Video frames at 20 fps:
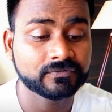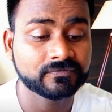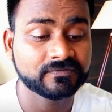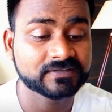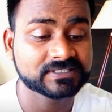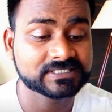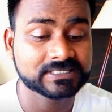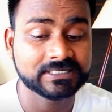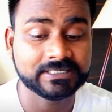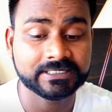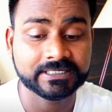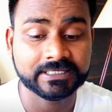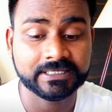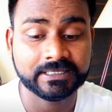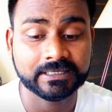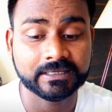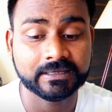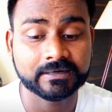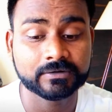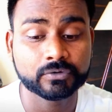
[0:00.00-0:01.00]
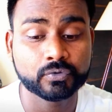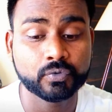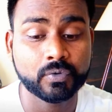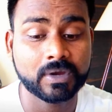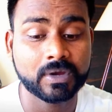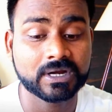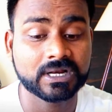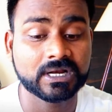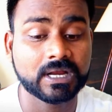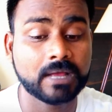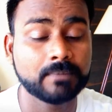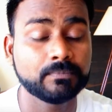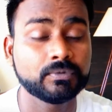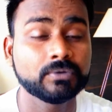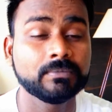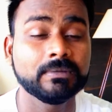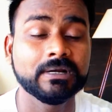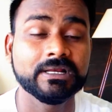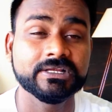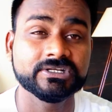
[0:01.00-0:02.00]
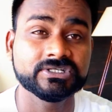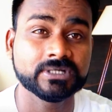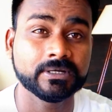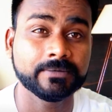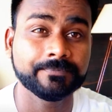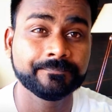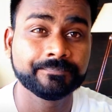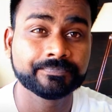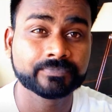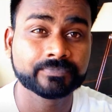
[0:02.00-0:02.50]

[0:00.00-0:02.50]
facility in Kuala Lumpur, Malaysia.